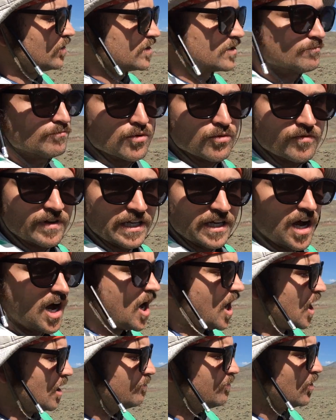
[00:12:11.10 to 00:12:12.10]
is moving
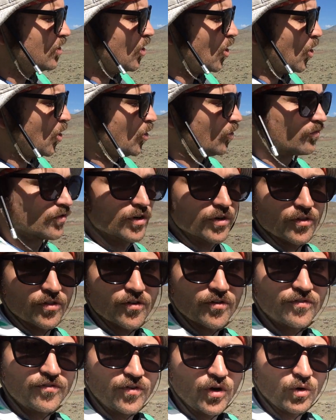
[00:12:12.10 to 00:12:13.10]
up over the
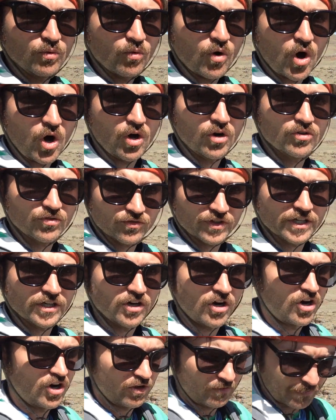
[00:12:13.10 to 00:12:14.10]
footwall,
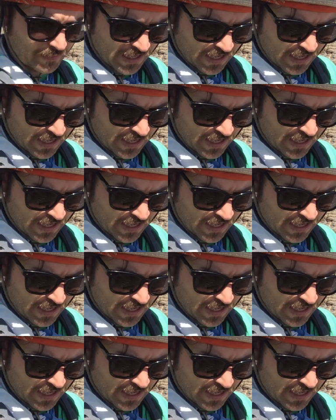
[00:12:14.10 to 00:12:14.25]
recall.